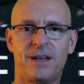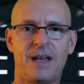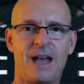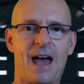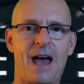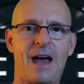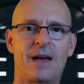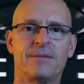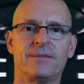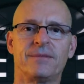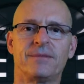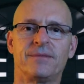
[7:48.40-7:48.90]

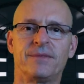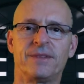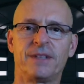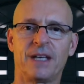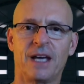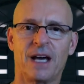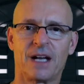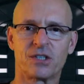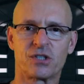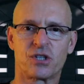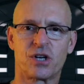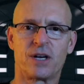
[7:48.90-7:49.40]
You
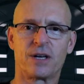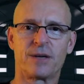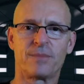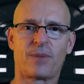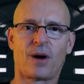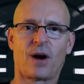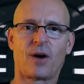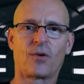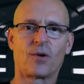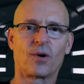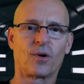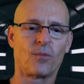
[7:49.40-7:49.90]
got a shitty
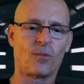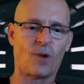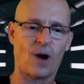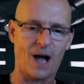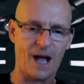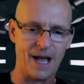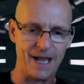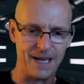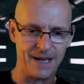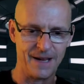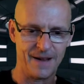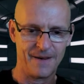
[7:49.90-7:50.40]
power of
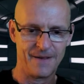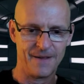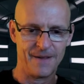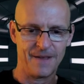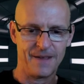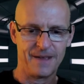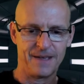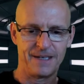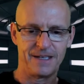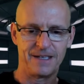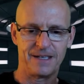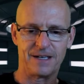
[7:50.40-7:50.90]
why.
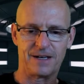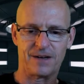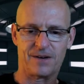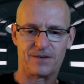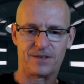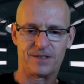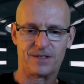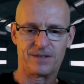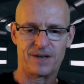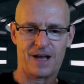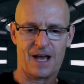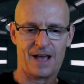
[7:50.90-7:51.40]

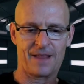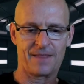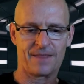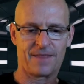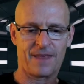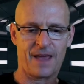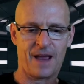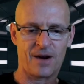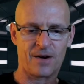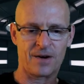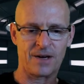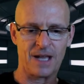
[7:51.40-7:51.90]
You're
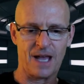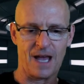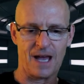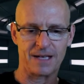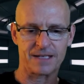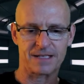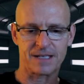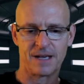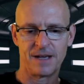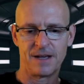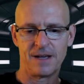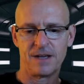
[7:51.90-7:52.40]
not there
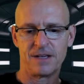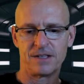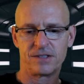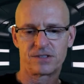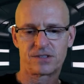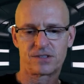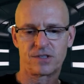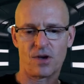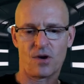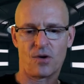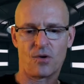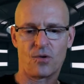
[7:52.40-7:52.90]
yet.
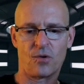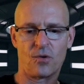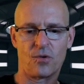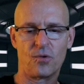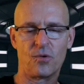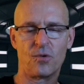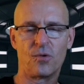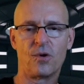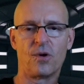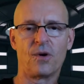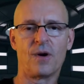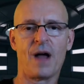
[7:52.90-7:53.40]

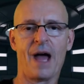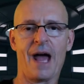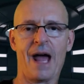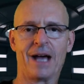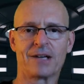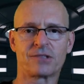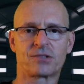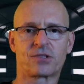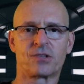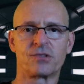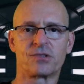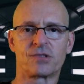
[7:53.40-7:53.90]
So
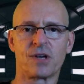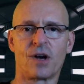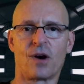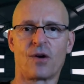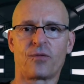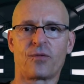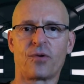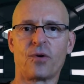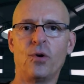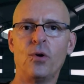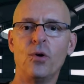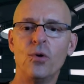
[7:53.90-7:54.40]
ask
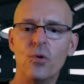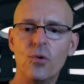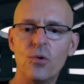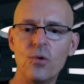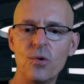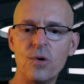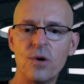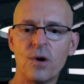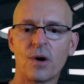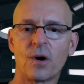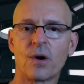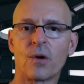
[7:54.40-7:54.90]
yourself
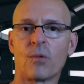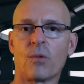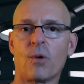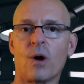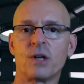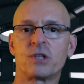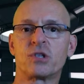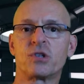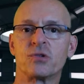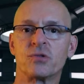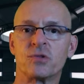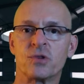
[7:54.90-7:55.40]
who or
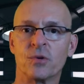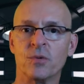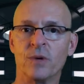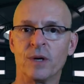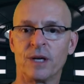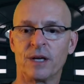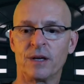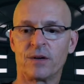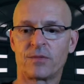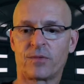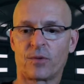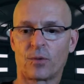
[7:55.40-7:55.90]
what you're
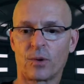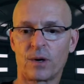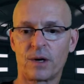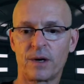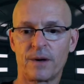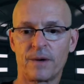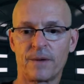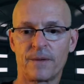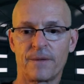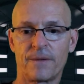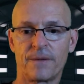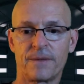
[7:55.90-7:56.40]
doing it for.
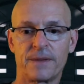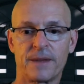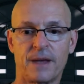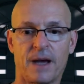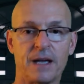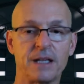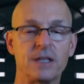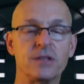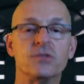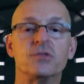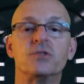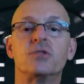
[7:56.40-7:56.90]

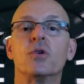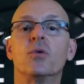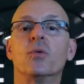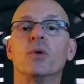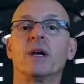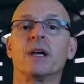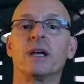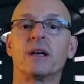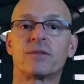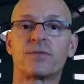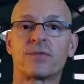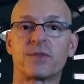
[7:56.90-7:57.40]
Are you
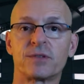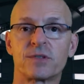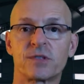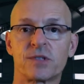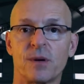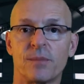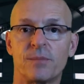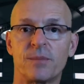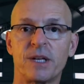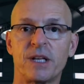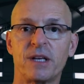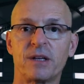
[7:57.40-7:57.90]
doing it for
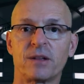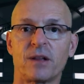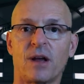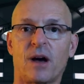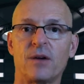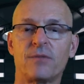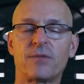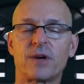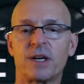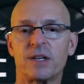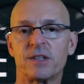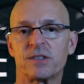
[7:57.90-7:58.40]
somebody you
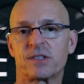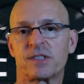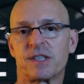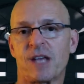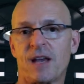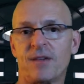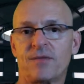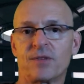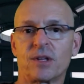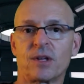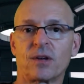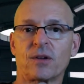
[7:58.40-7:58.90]
love? Are you
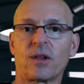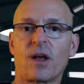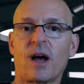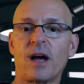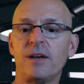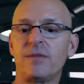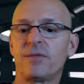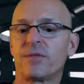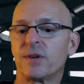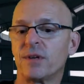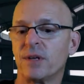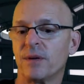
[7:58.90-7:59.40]
saving their life?